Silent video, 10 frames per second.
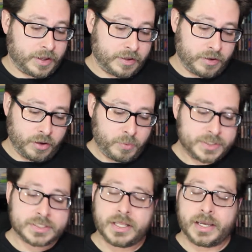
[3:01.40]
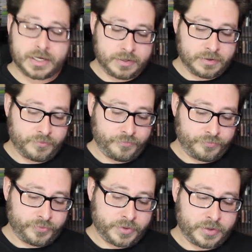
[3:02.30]
I always liked.
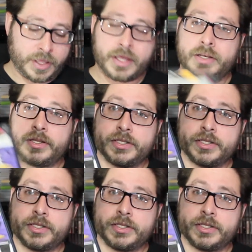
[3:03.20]
And